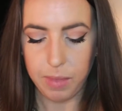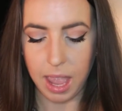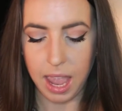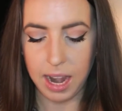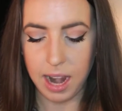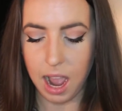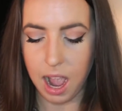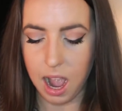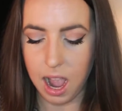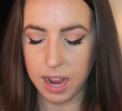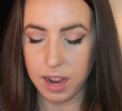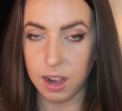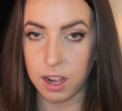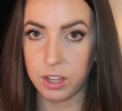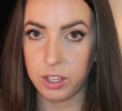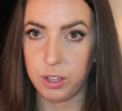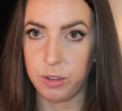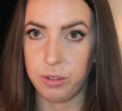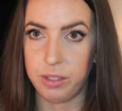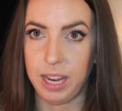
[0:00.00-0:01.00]
And I
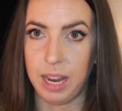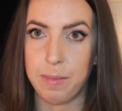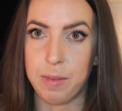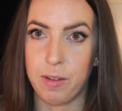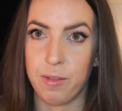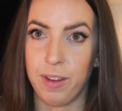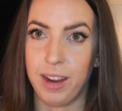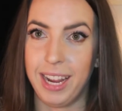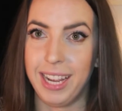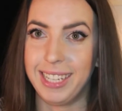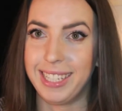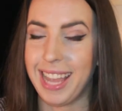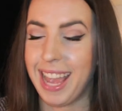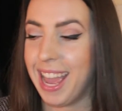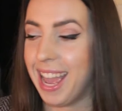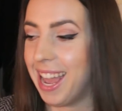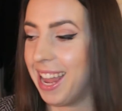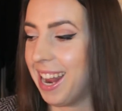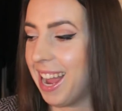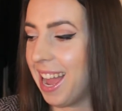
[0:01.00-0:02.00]
got two statement rings
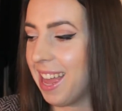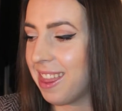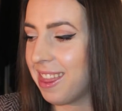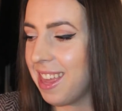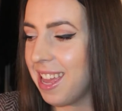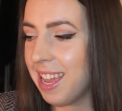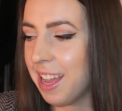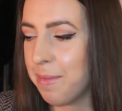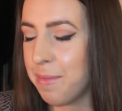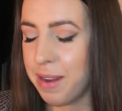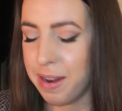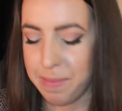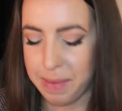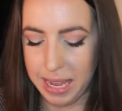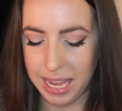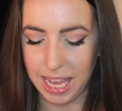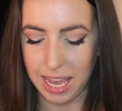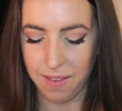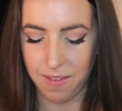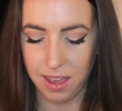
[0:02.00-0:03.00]
and I think I'm gonna
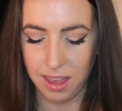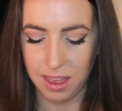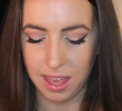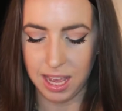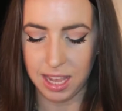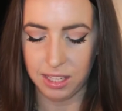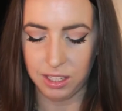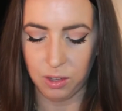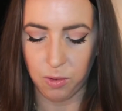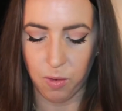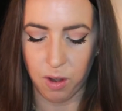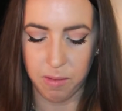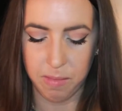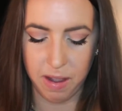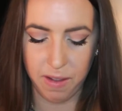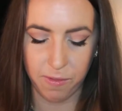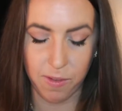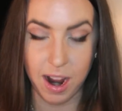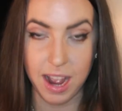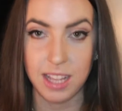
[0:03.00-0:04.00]
be giving these to one of
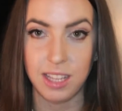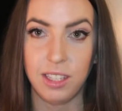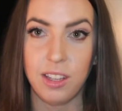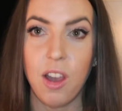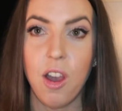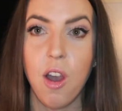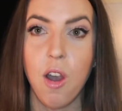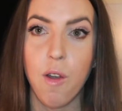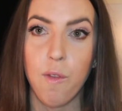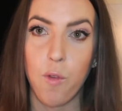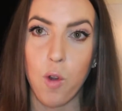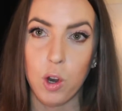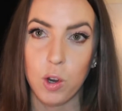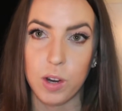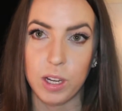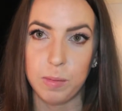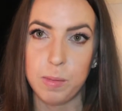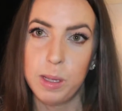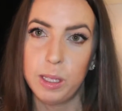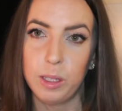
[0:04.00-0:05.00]
my friends for
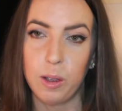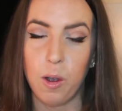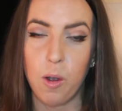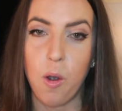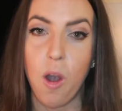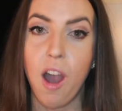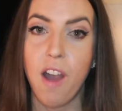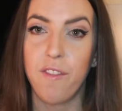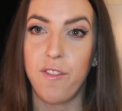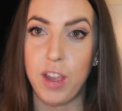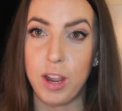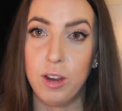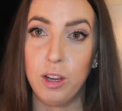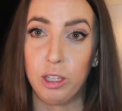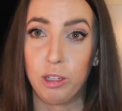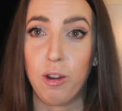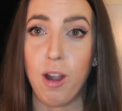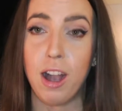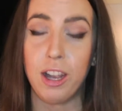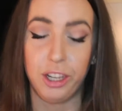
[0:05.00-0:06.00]
Christmas. So
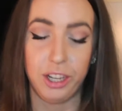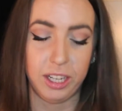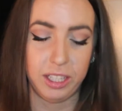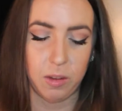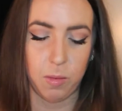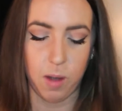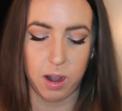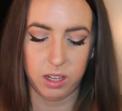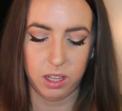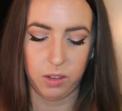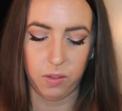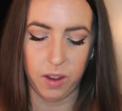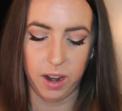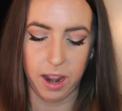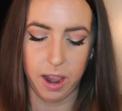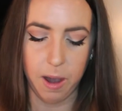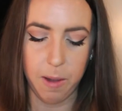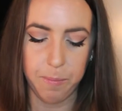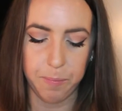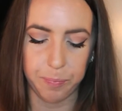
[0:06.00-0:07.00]
fingers crossed she doesn't watch this
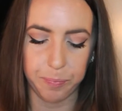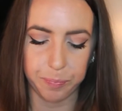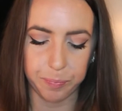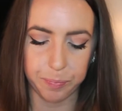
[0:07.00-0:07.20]
video.